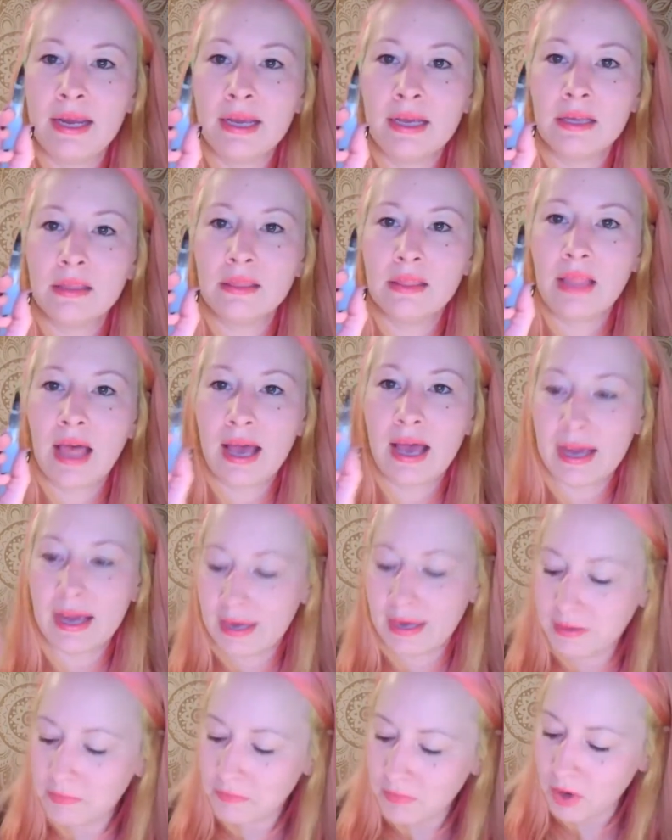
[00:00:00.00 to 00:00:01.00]
lime
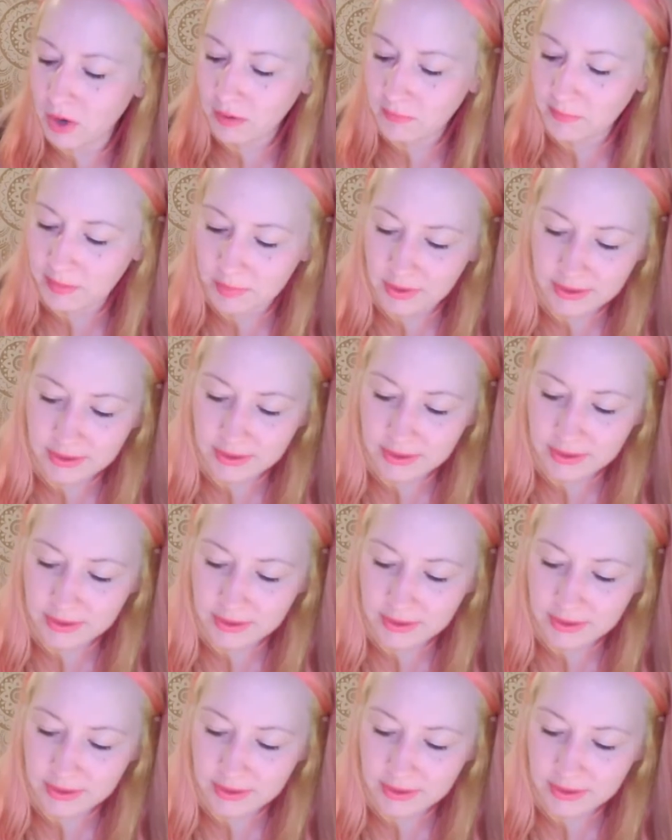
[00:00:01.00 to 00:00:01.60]
on my brush, and